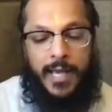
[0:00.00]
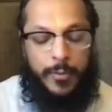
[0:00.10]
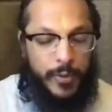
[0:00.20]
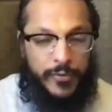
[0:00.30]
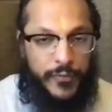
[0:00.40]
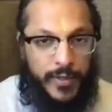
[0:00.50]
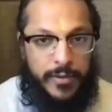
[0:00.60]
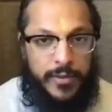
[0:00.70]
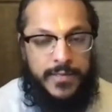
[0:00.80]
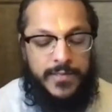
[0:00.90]
And we
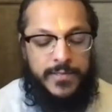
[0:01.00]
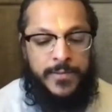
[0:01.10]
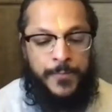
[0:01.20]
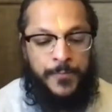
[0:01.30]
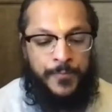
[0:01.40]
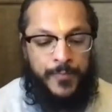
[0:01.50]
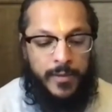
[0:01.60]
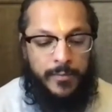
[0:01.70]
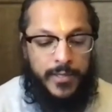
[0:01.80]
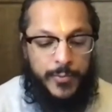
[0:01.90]
feel this
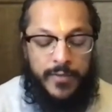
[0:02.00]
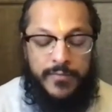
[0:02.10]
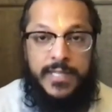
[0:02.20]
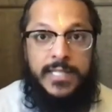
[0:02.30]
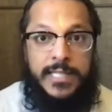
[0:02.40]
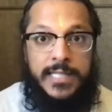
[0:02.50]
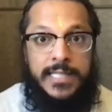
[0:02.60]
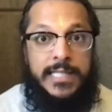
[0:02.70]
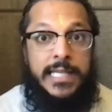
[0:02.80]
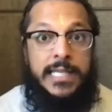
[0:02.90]
because we have this
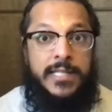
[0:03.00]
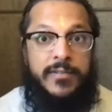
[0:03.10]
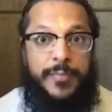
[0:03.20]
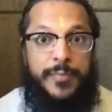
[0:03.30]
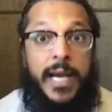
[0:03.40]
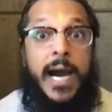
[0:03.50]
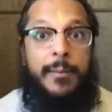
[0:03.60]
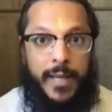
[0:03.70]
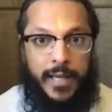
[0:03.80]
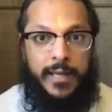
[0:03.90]
disease of
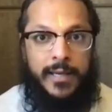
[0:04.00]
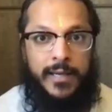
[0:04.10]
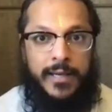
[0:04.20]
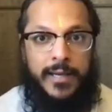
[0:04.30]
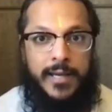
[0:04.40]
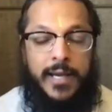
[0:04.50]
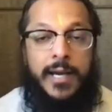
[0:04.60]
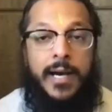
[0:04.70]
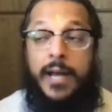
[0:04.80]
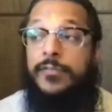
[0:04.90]
becoming.
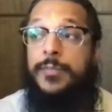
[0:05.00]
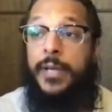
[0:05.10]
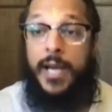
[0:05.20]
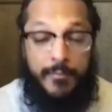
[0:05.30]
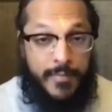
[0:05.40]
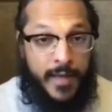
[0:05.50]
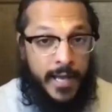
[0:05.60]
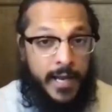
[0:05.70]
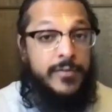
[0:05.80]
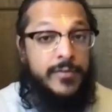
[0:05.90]
I have to become
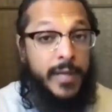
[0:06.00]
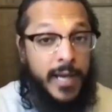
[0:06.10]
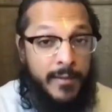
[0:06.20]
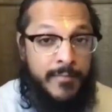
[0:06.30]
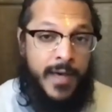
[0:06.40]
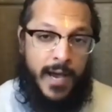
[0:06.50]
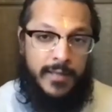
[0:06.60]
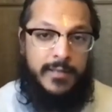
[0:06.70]
that. I have to become that.